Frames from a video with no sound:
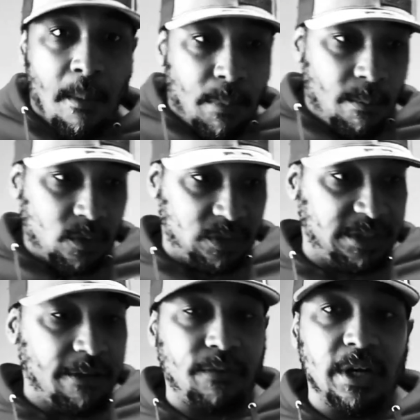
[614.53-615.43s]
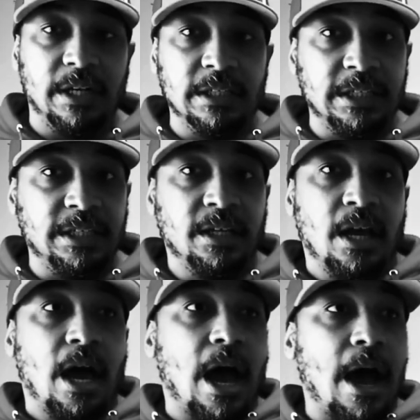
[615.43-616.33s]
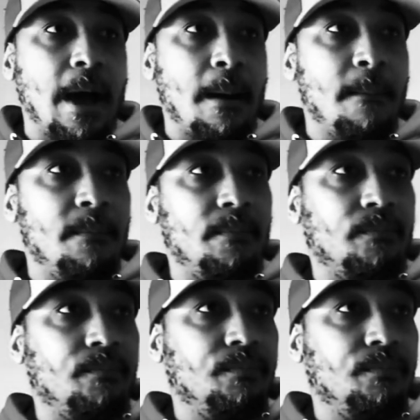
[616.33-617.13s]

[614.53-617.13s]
but most definitely um,